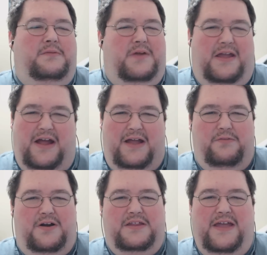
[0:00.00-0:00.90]
but I, I
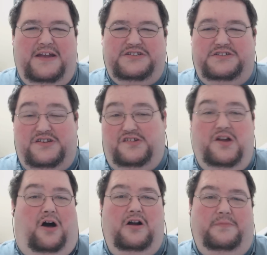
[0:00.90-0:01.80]
wanted to actually just
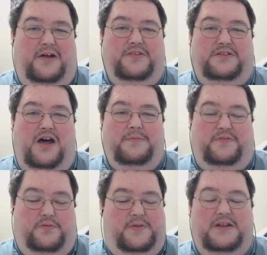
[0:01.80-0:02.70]
talk about the topic
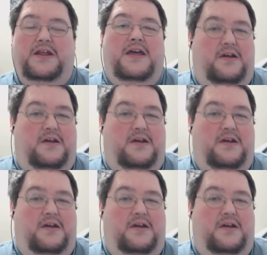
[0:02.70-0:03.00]
for a minute.